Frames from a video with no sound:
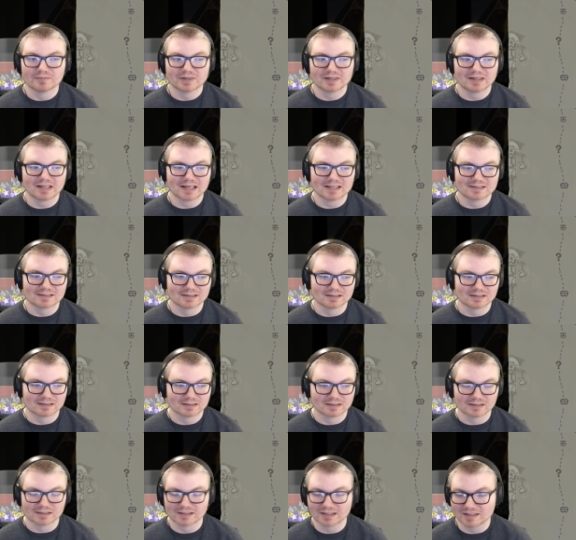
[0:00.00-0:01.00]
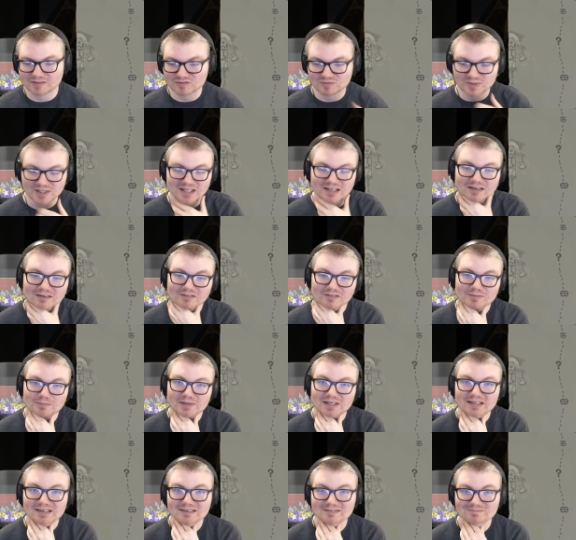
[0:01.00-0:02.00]
but that's not going to give me health
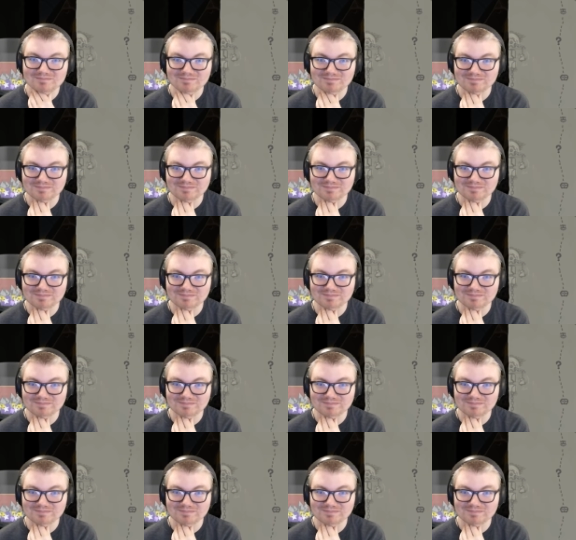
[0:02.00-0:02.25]
back.